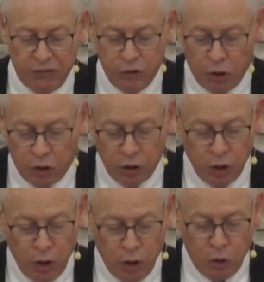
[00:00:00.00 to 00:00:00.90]
are
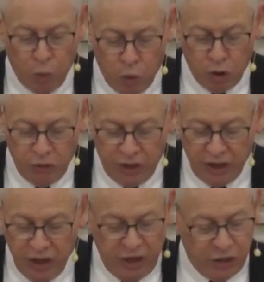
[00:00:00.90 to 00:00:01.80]
worthy.
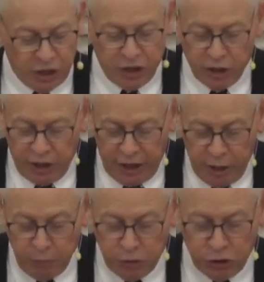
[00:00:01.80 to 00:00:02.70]
The
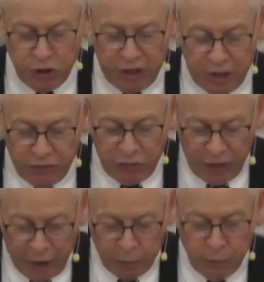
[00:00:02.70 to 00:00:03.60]
claim to give
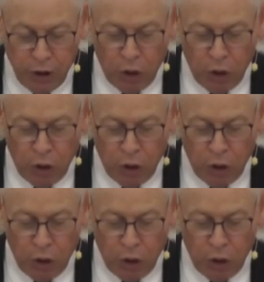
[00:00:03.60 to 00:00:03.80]
them